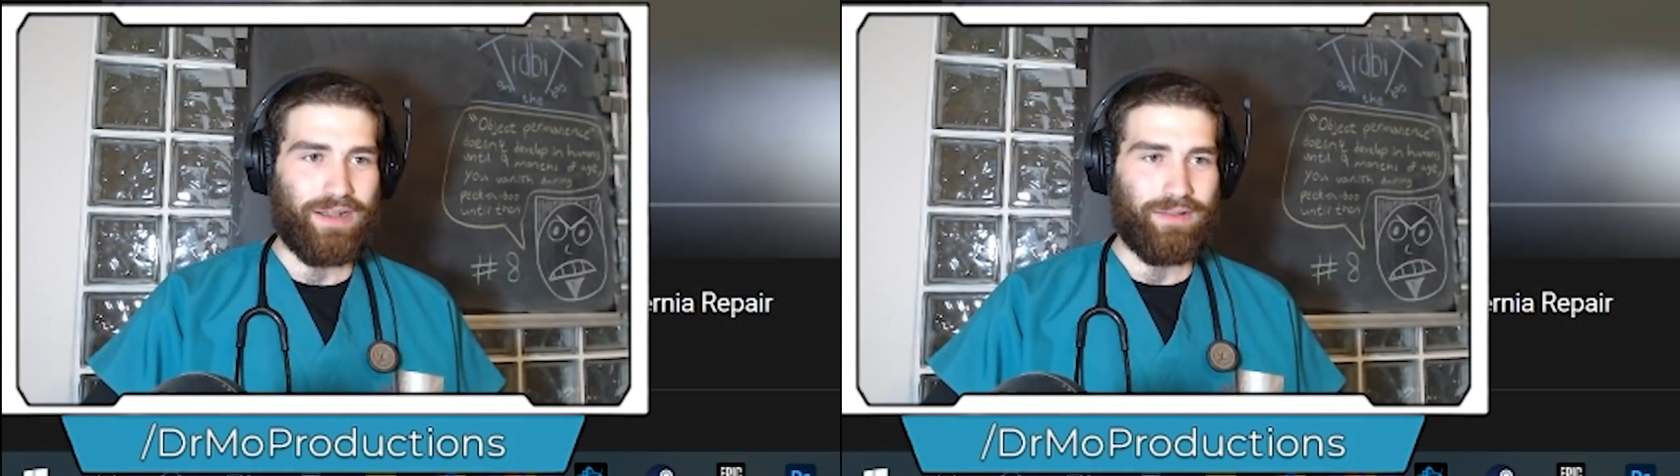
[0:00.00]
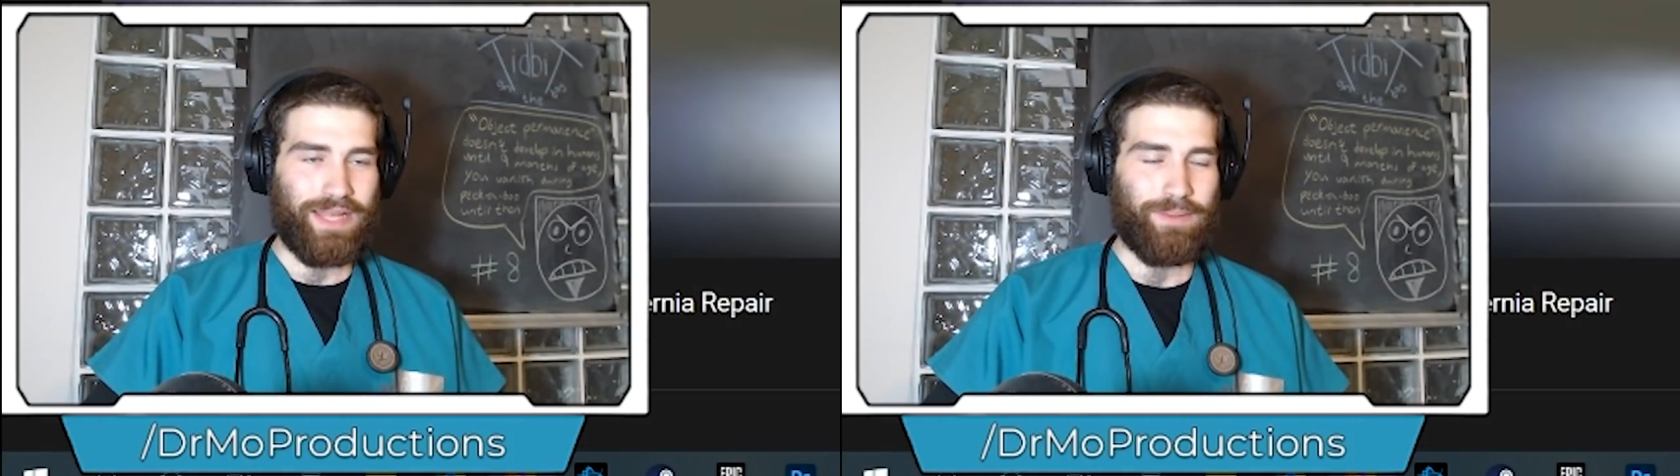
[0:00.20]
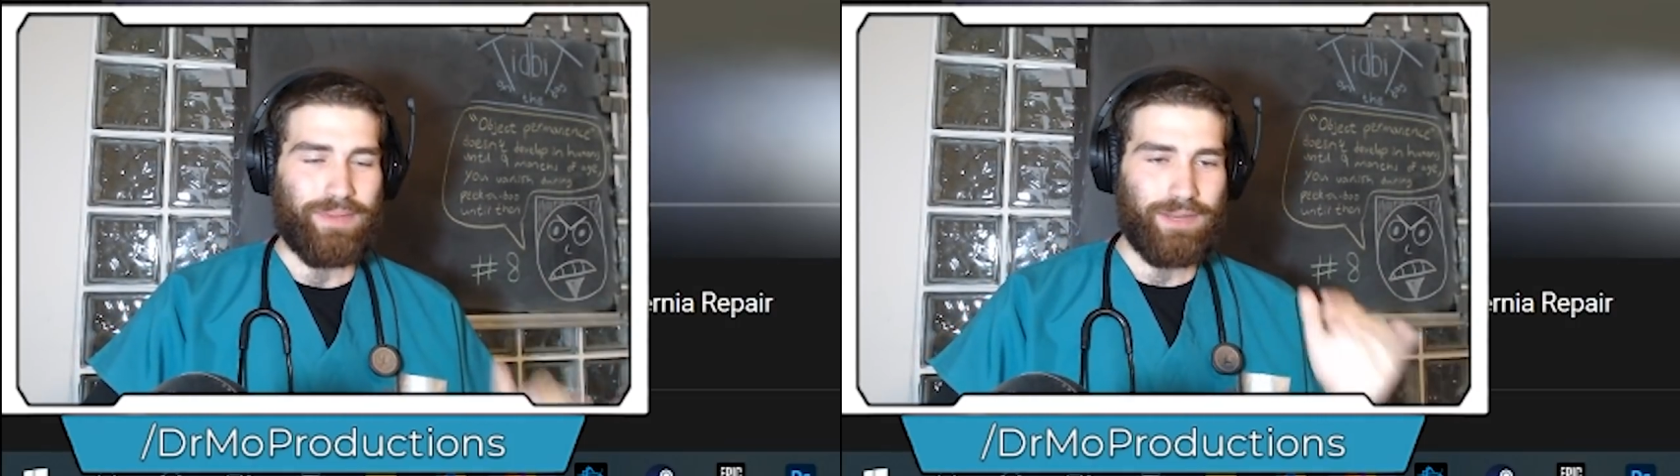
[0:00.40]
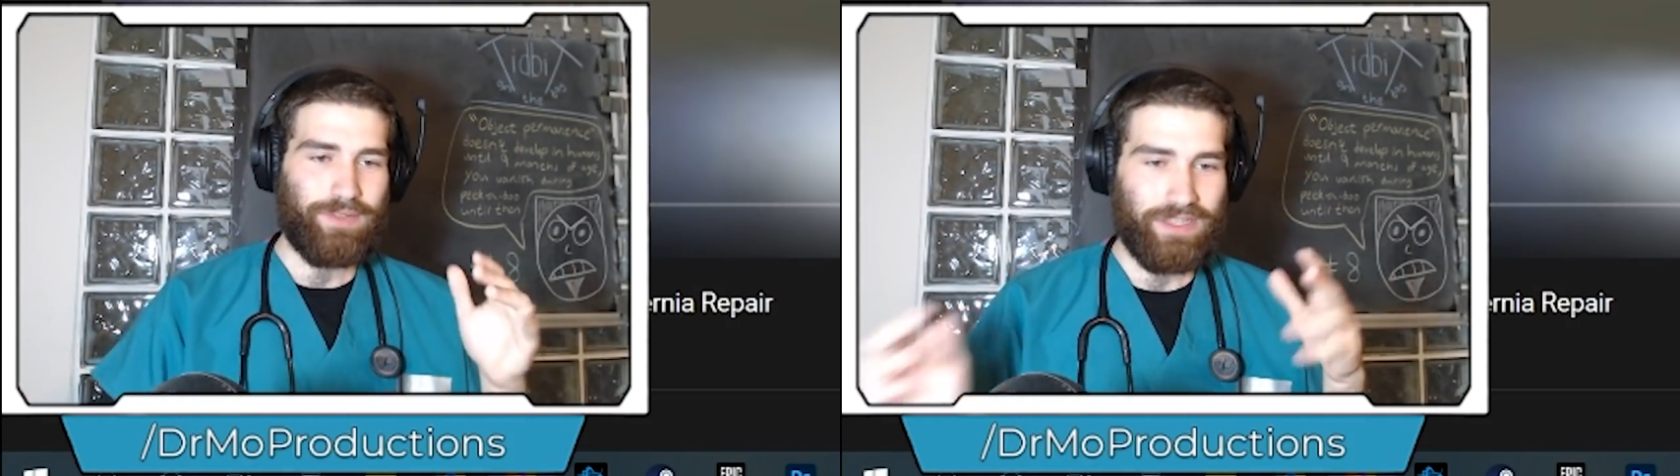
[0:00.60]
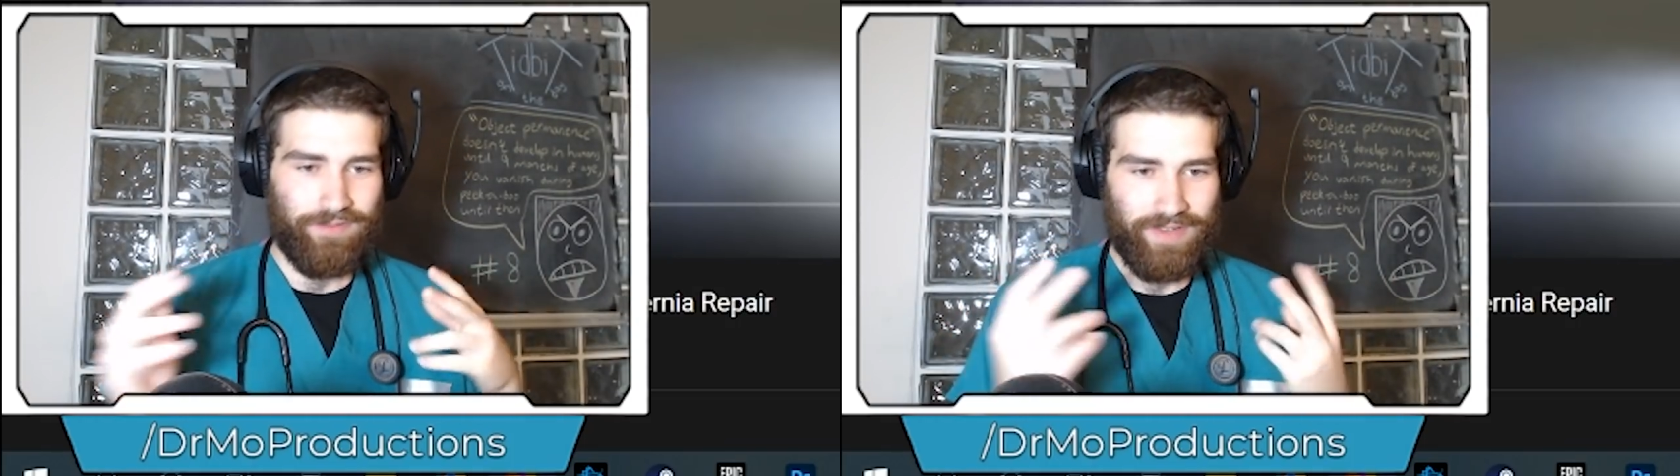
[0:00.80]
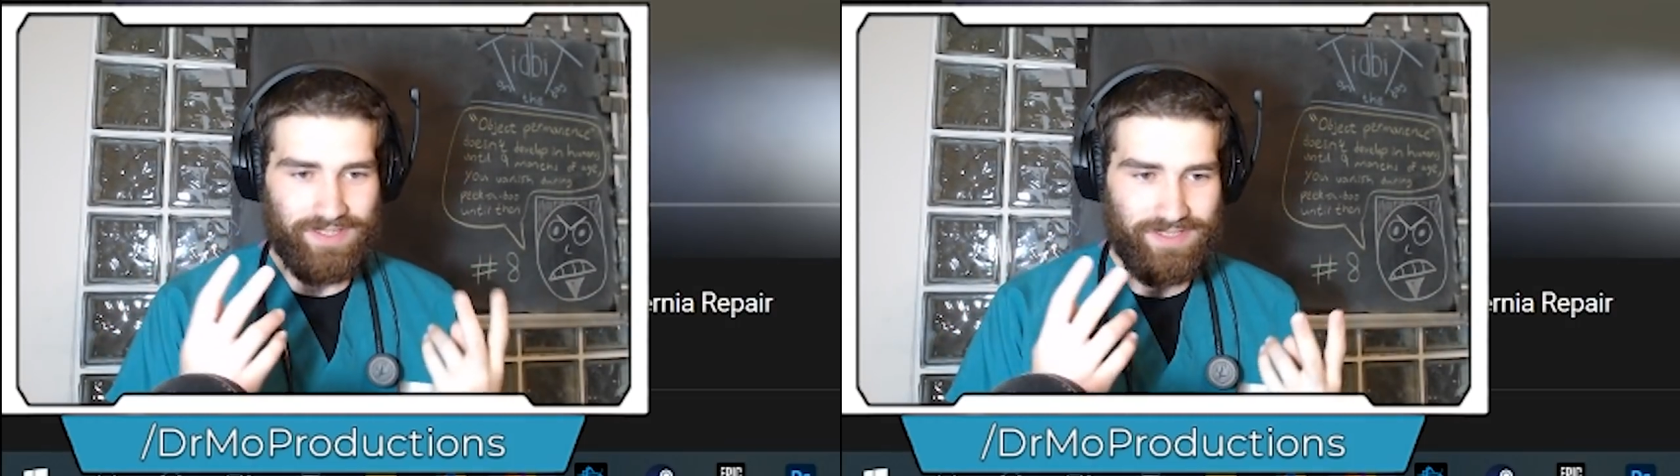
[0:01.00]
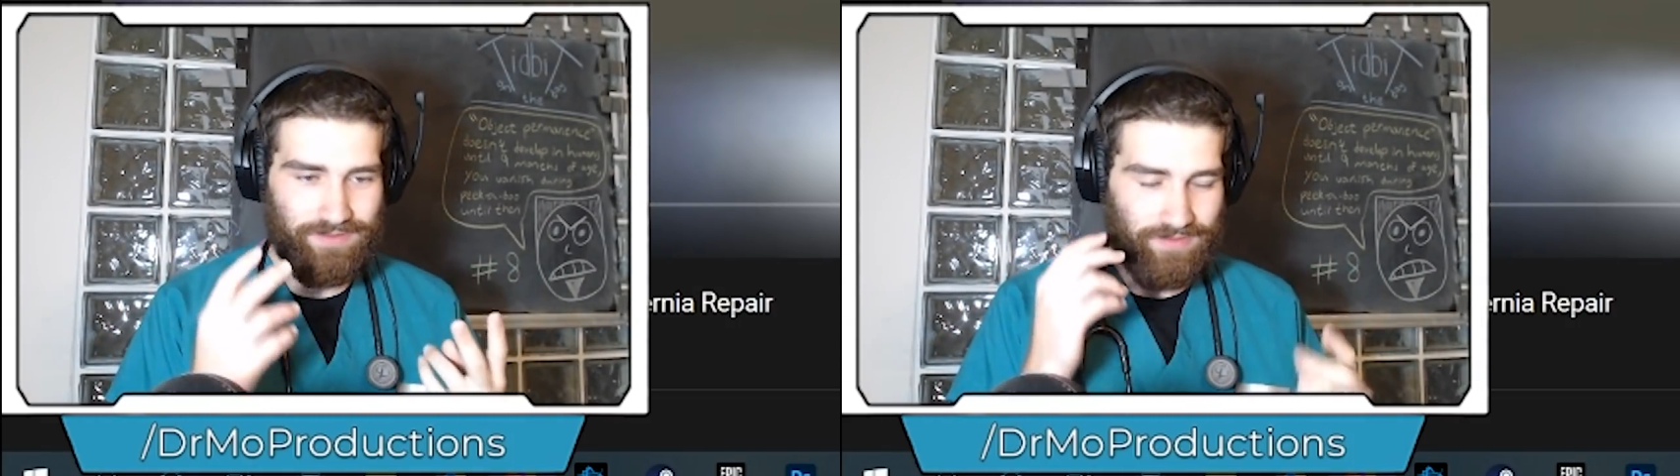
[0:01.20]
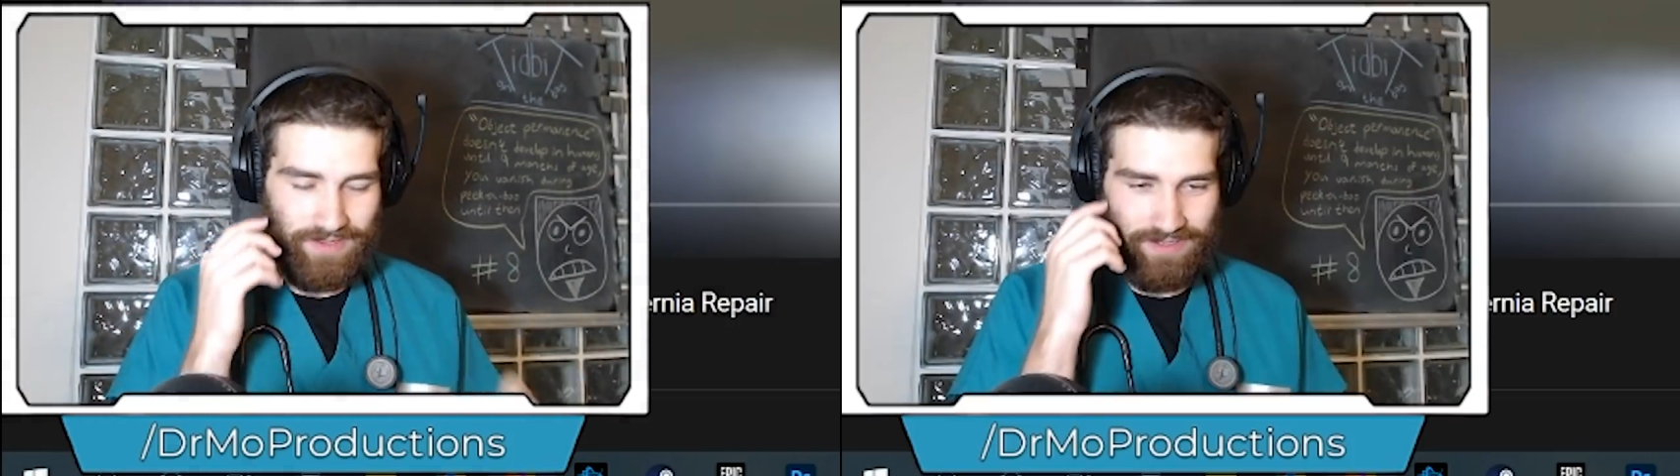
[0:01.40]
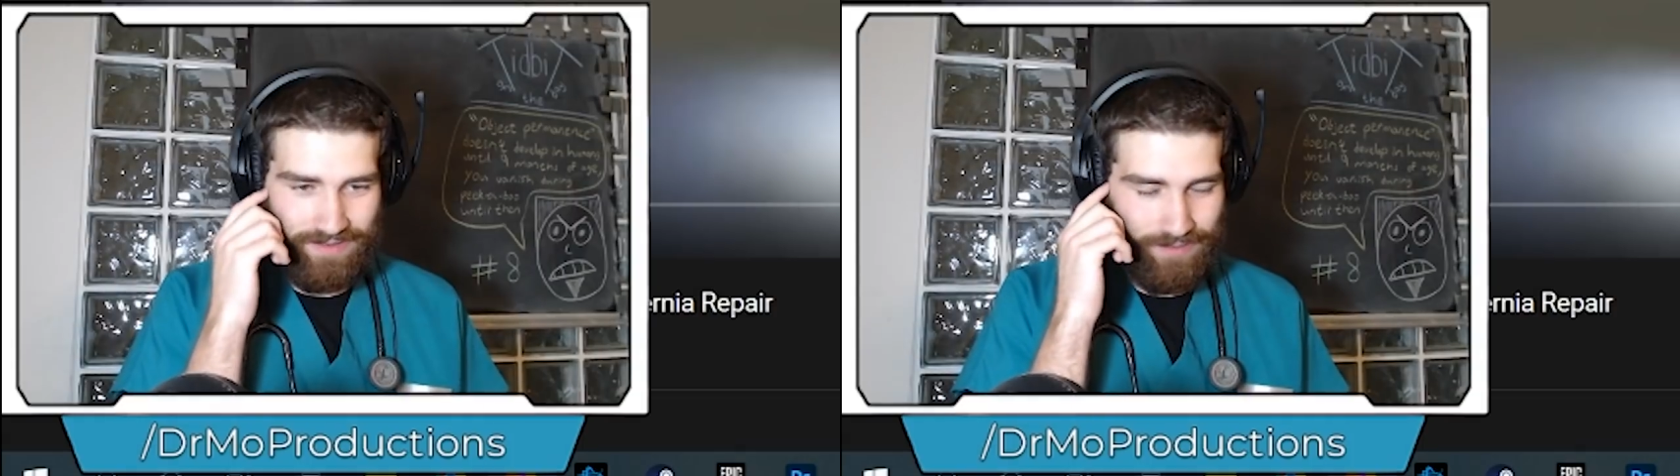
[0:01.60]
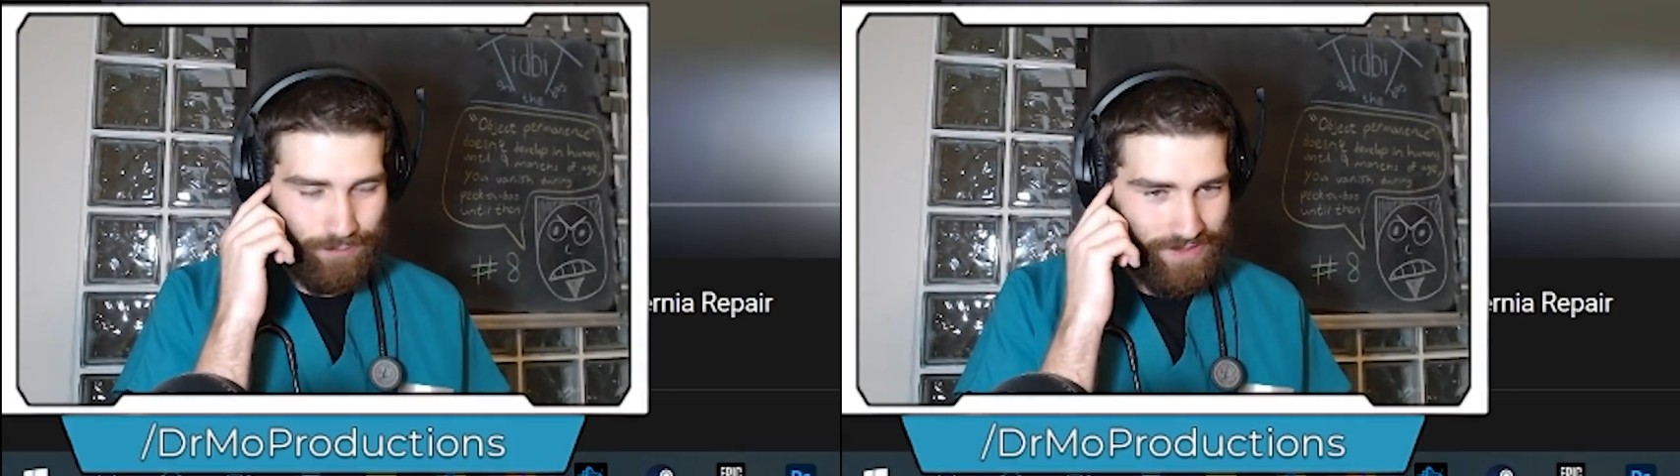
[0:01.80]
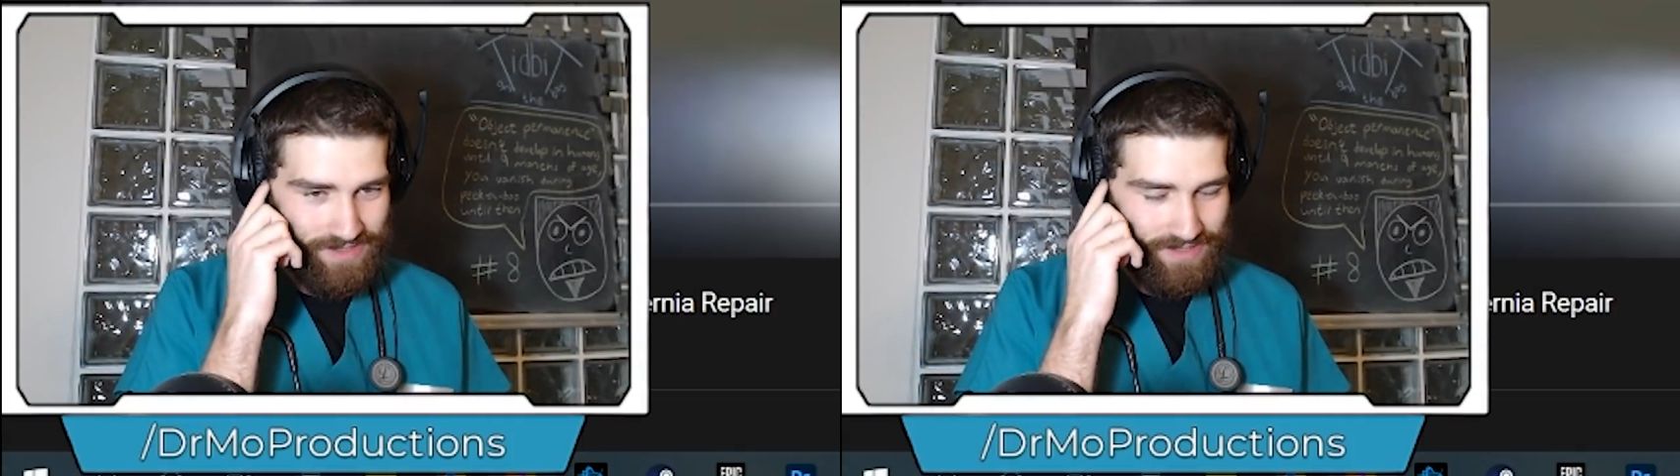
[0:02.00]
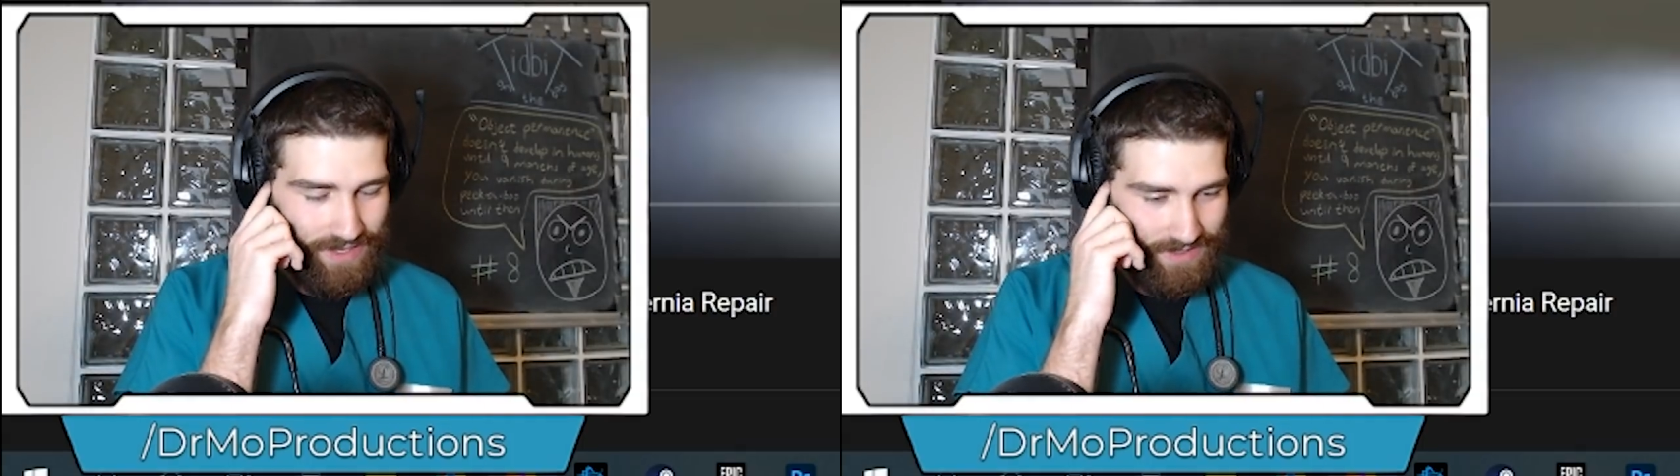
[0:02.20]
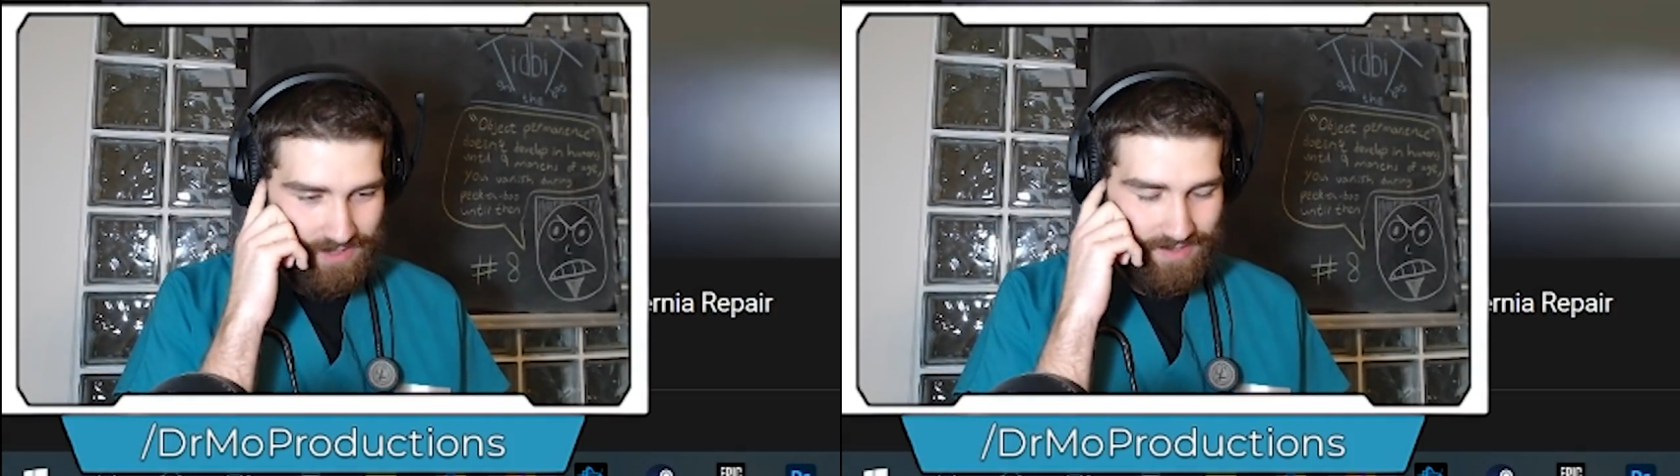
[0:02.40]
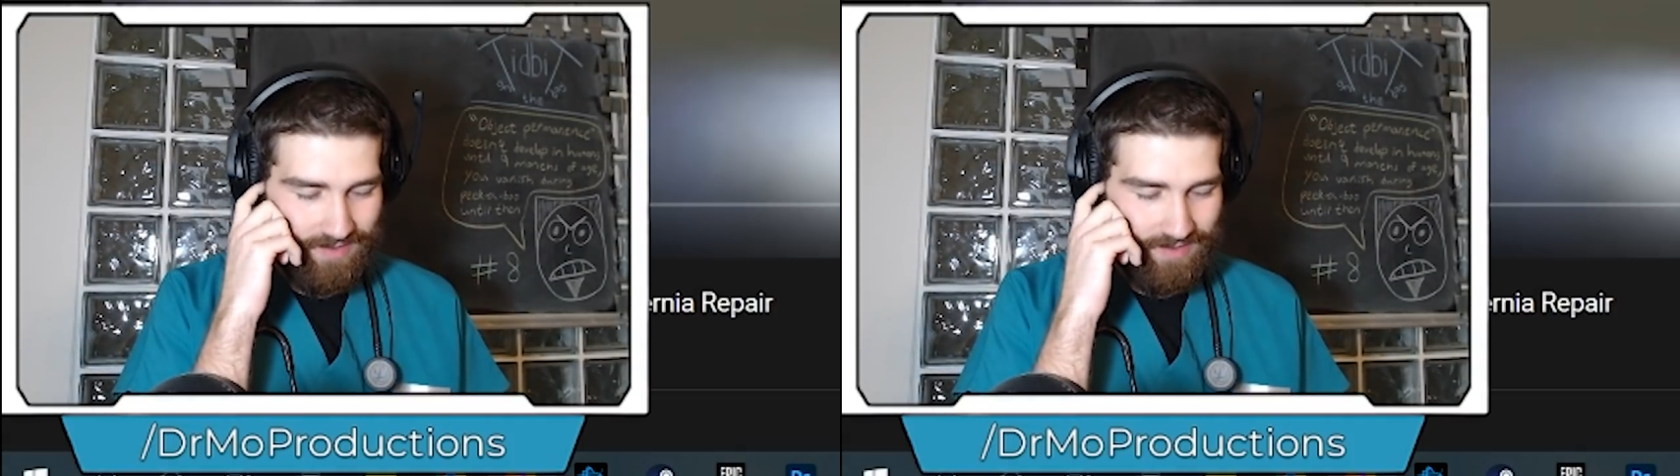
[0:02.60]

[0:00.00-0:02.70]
like minimally invasive was just